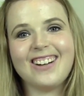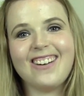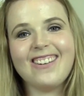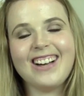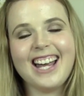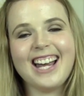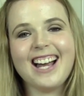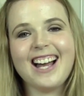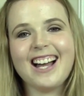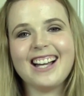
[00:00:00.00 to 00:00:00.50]

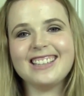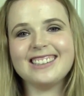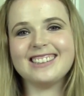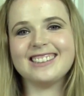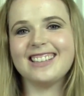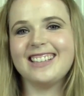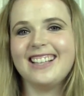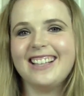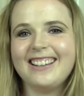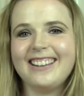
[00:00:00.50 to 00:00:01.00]
Okay
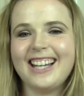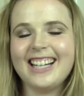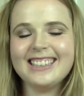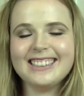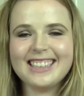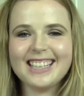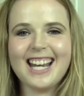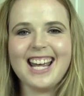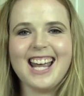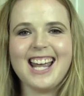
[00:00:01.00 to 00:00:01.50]
guys, thanks
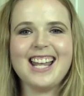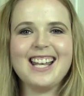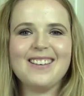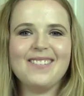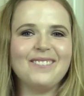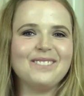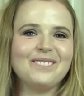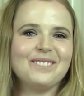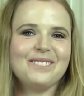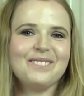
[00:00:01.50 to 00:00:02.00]

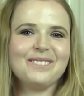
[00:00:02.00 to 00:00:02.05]
again.